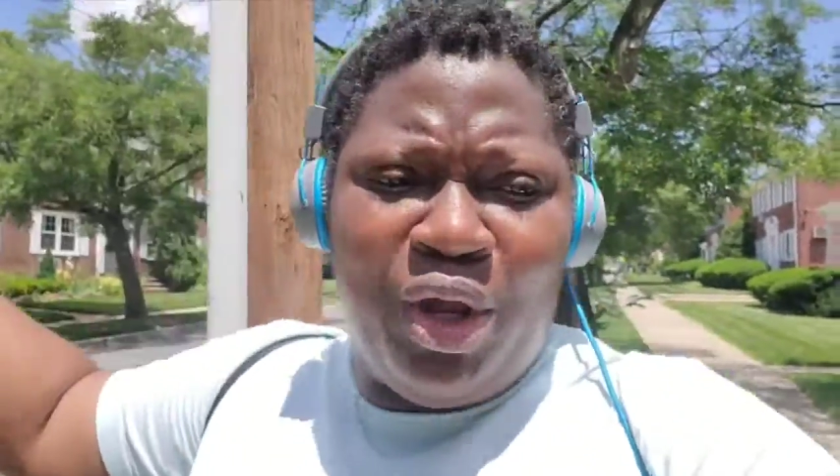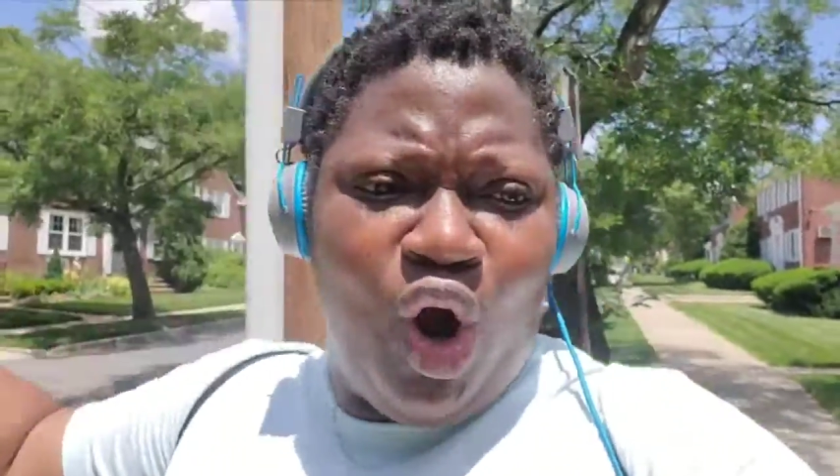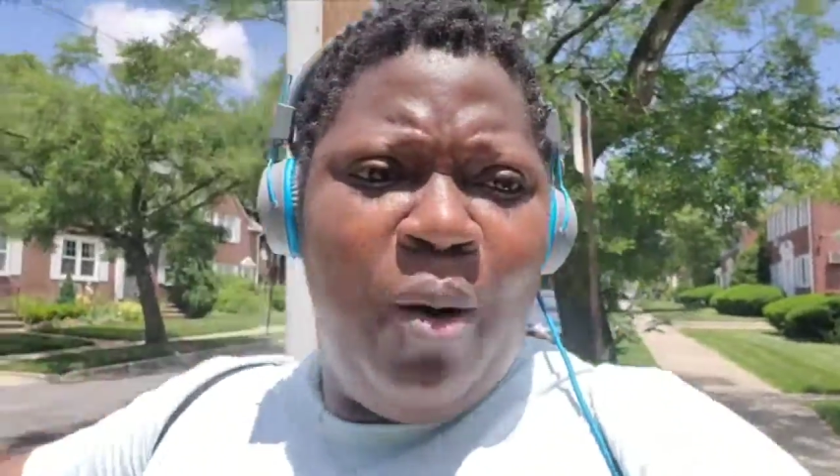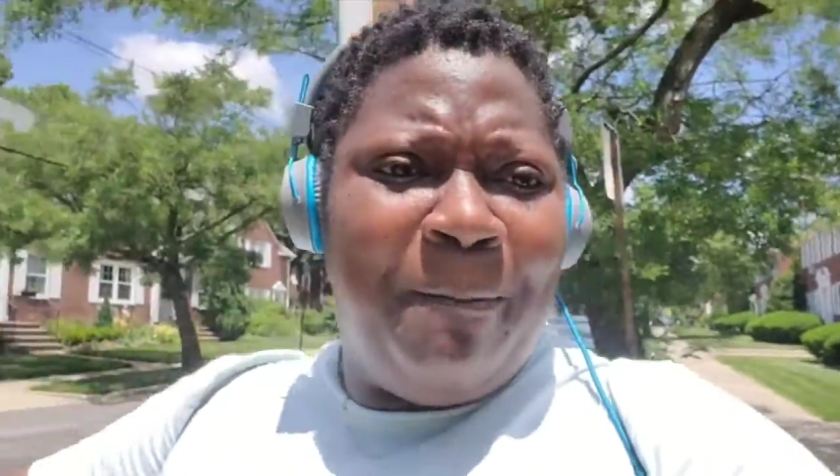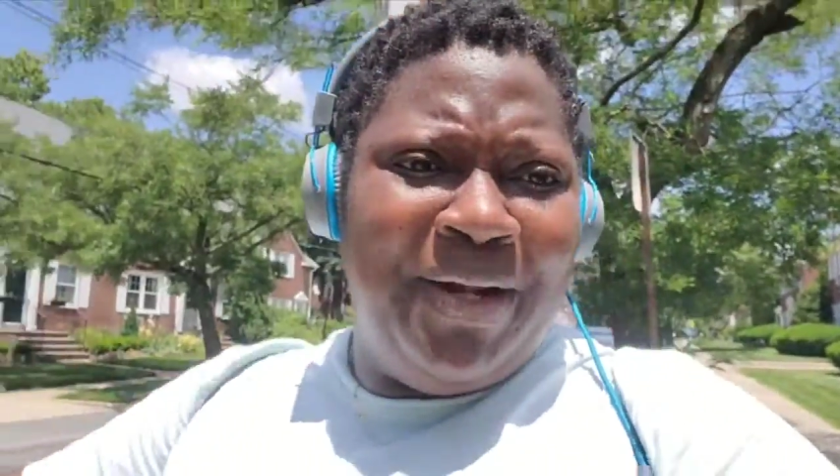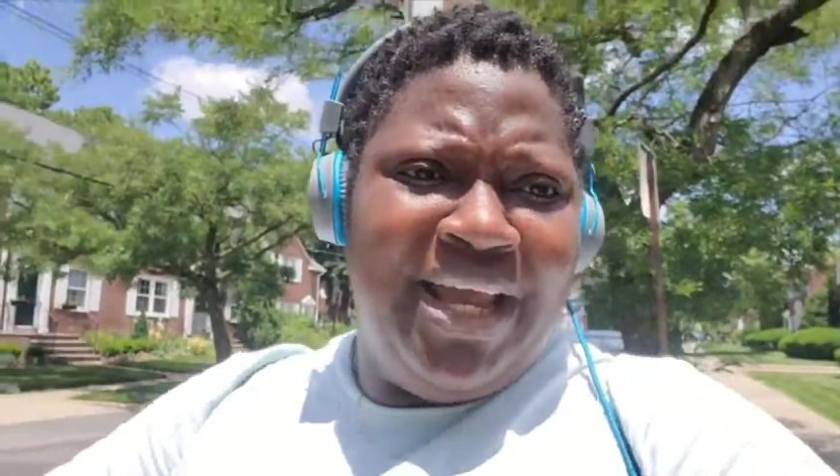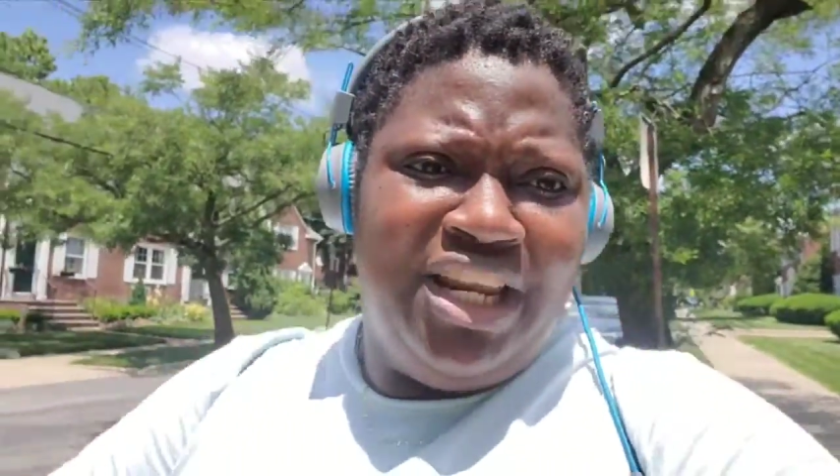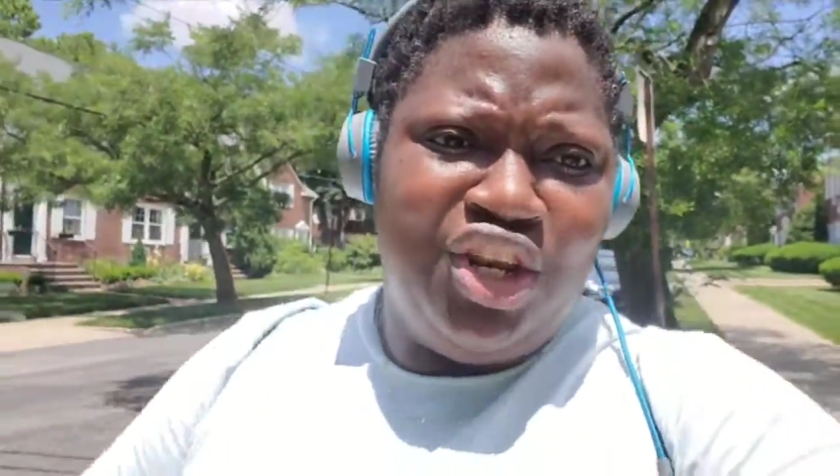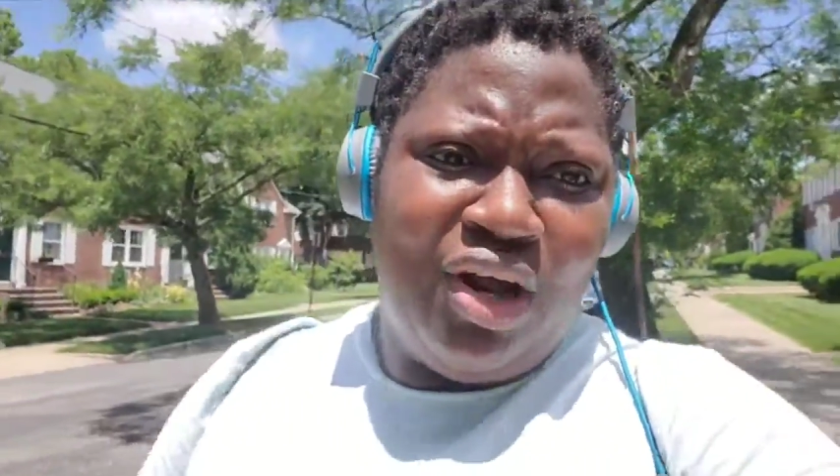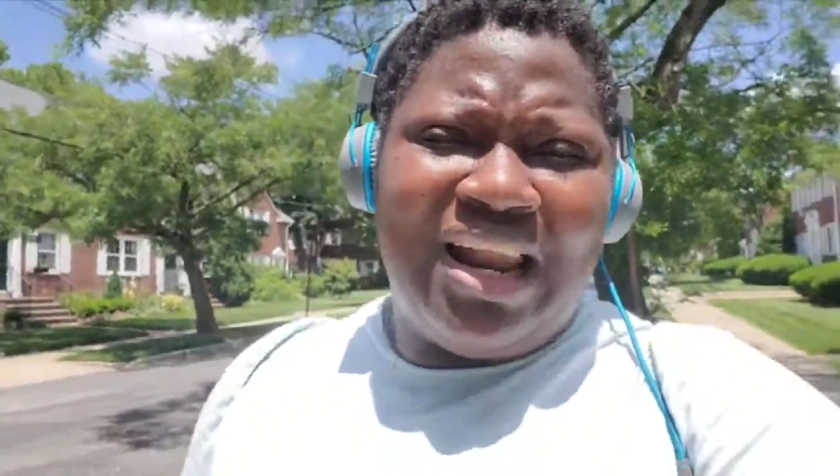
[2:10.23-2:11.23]
become
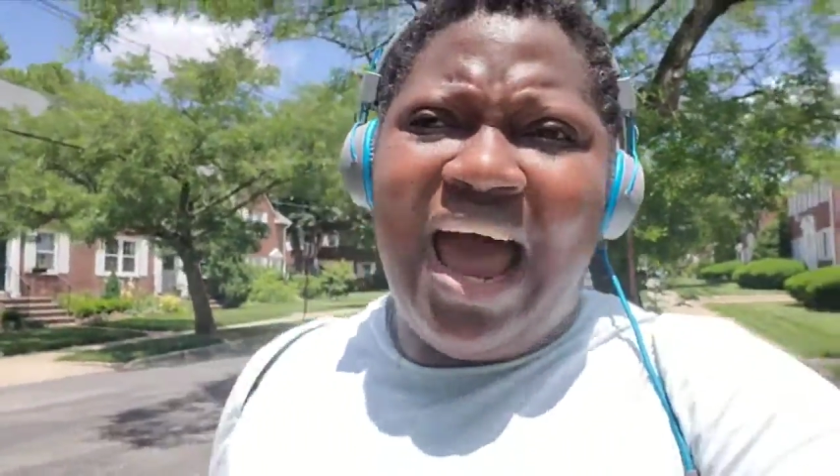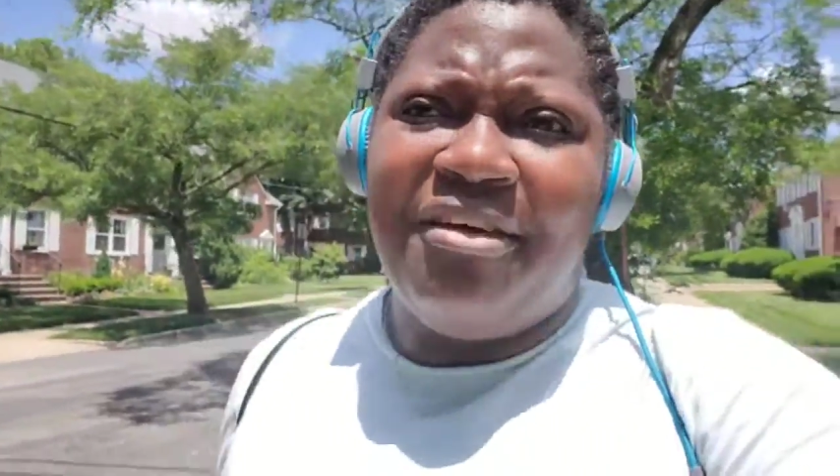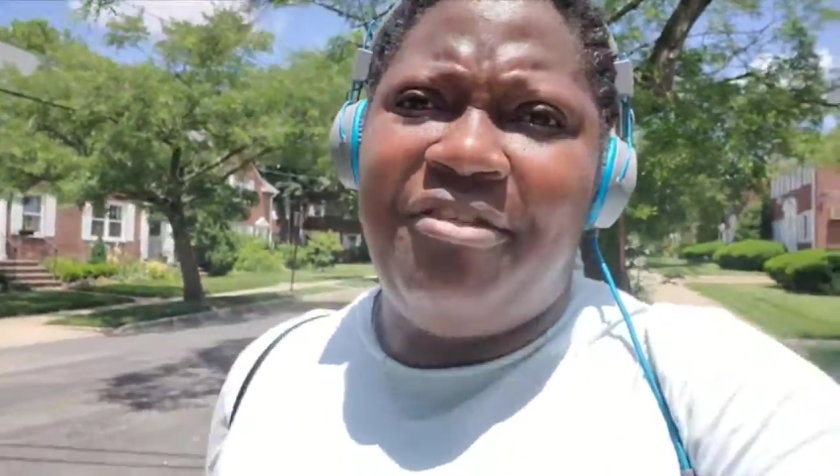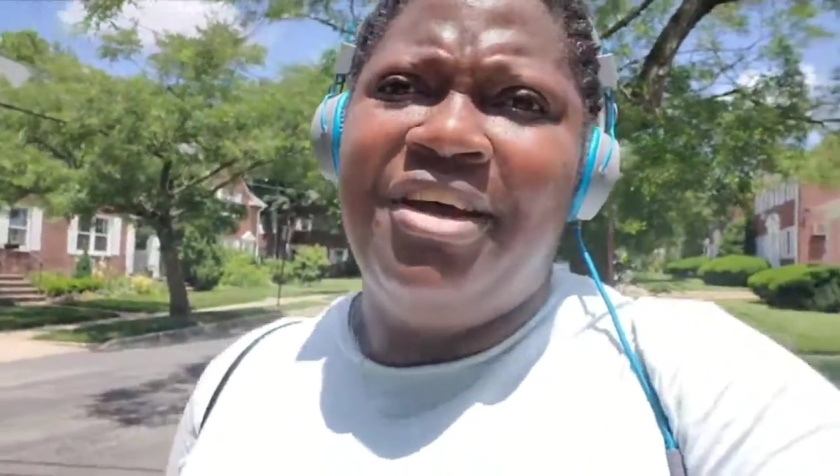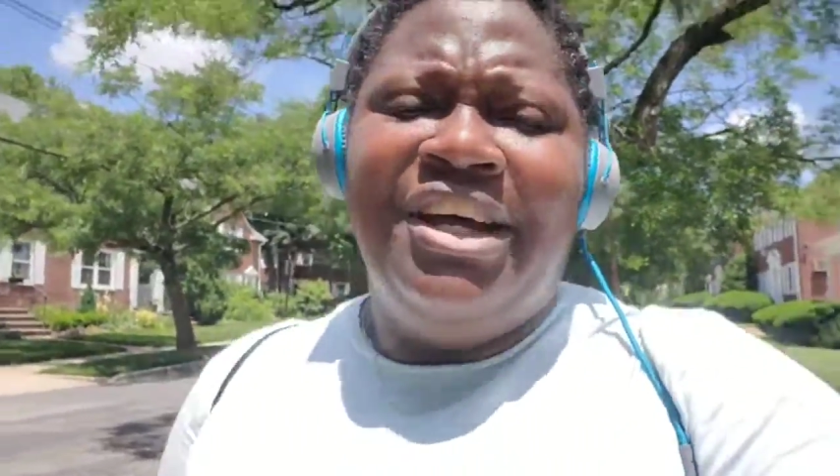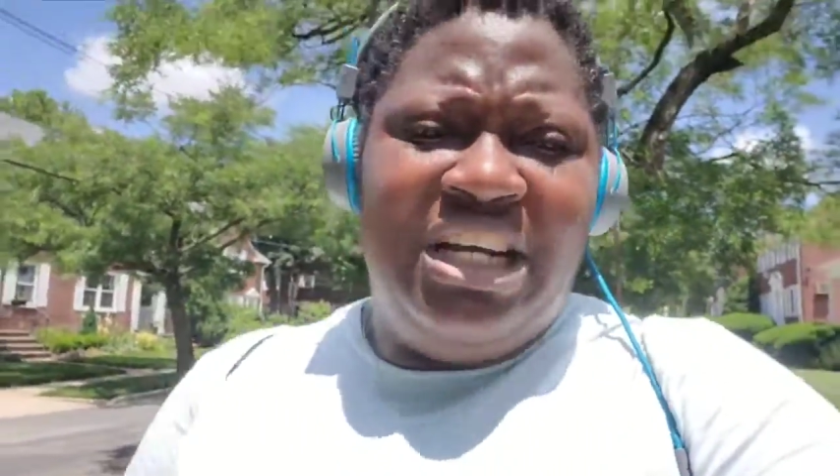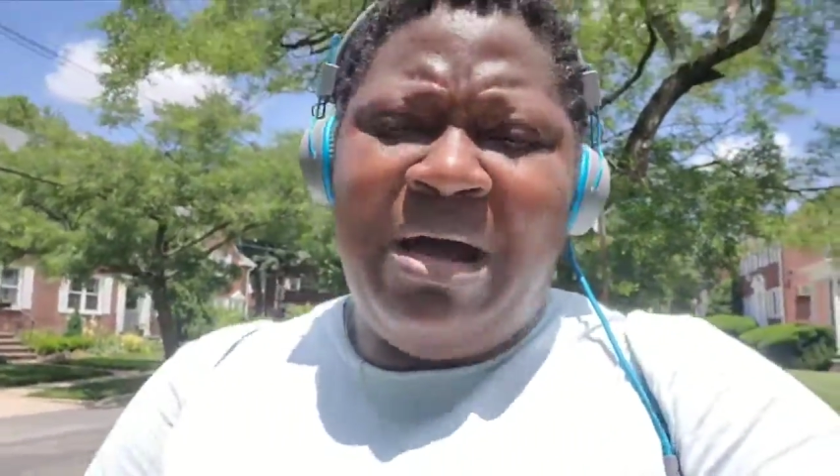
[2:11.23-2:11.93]
plain in your life.